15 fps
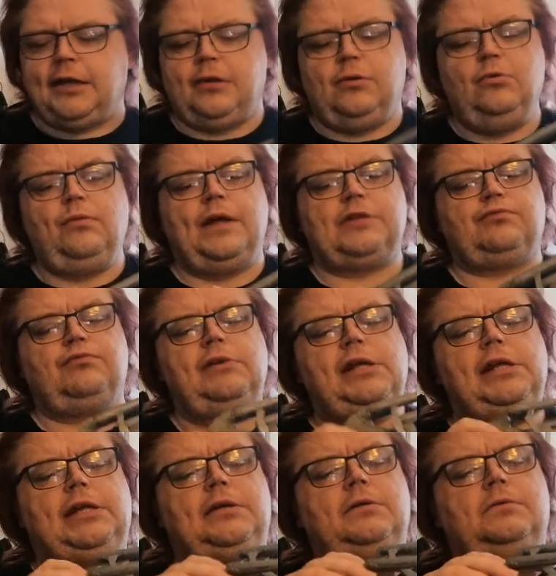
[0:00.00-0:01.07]
oh, that's
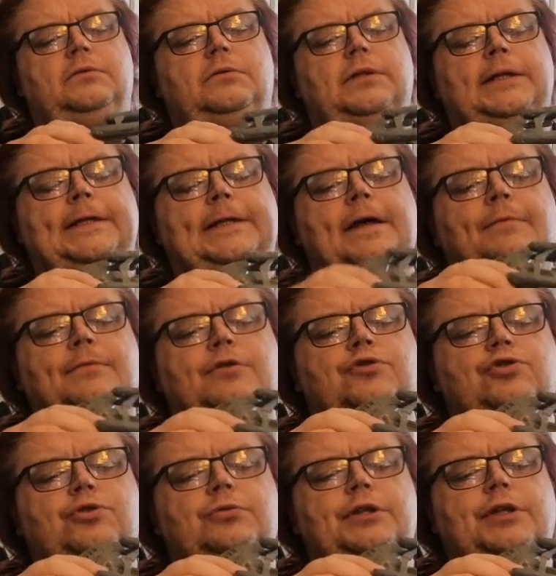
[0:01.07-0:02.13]
really cool. I'm not
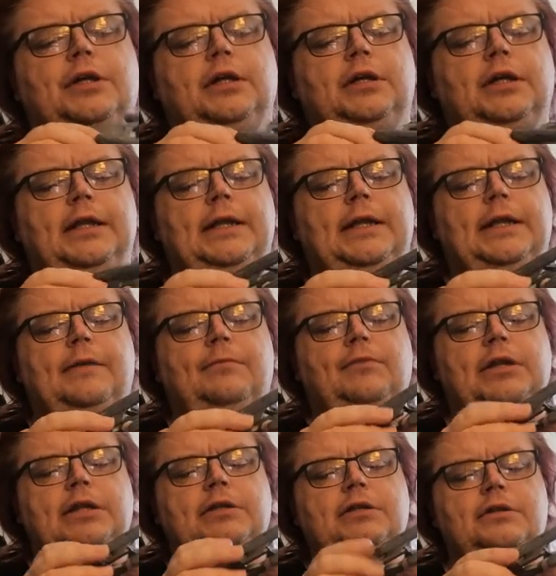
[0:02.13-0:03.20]
sure though. I'm
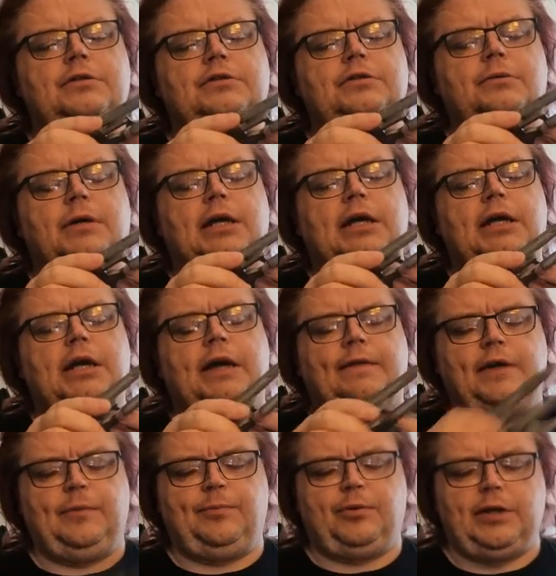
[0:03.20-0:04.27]
really not sure. And
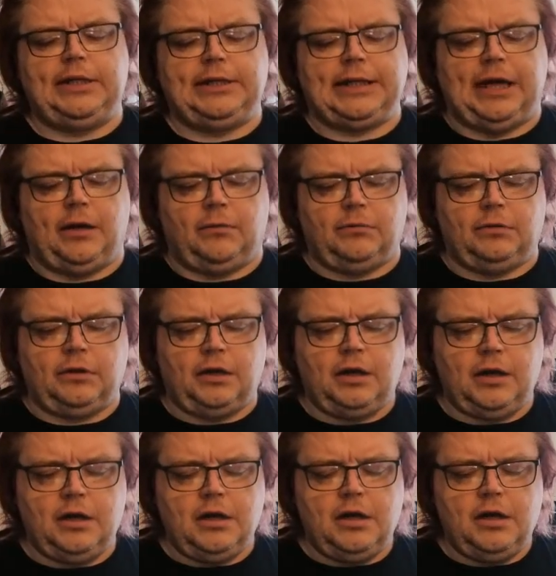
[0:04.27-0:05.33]
then you put it down,
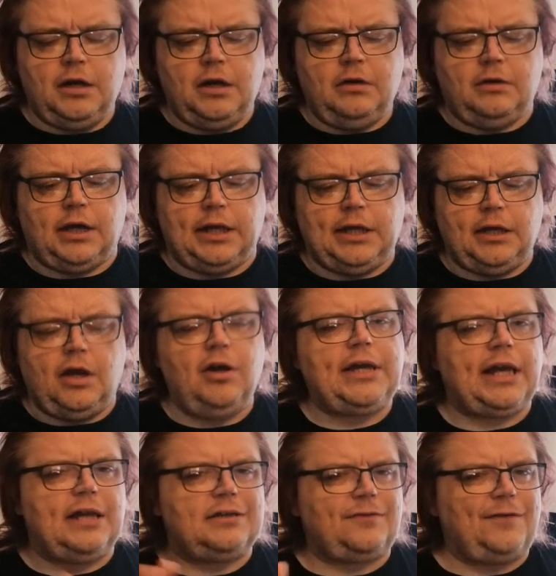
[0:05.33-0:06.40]
right?
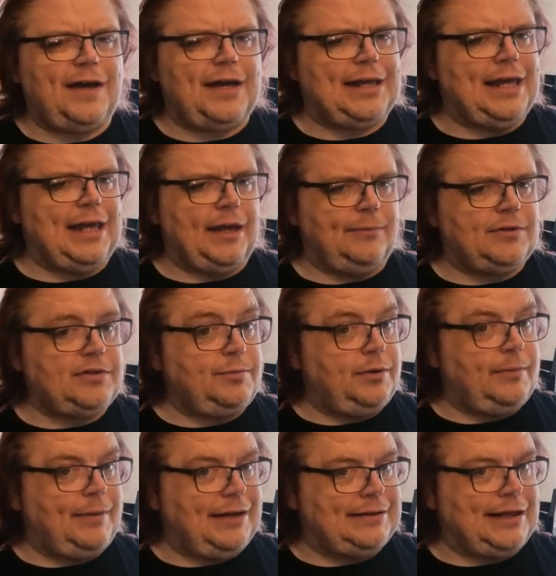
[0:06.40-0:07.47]
Okay, it's fair game because you put
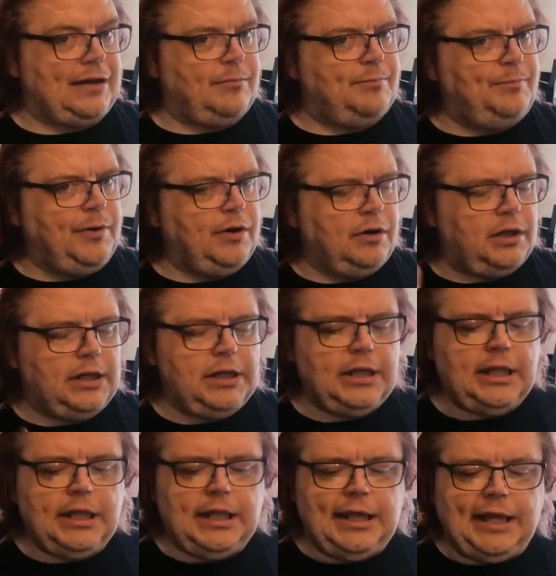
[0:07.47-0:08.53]
it back down. But
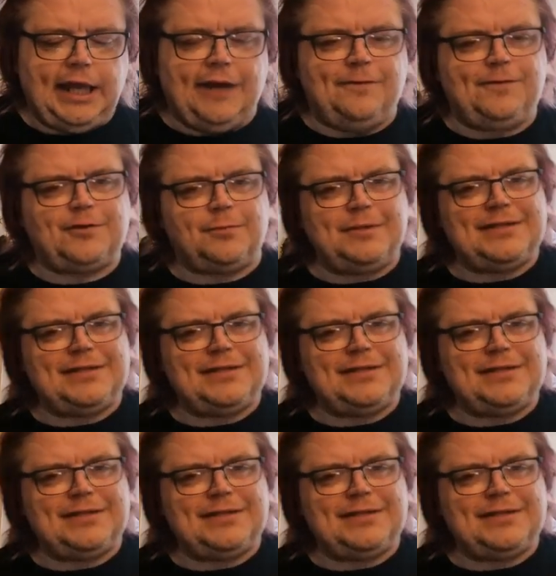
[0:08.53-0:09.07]
if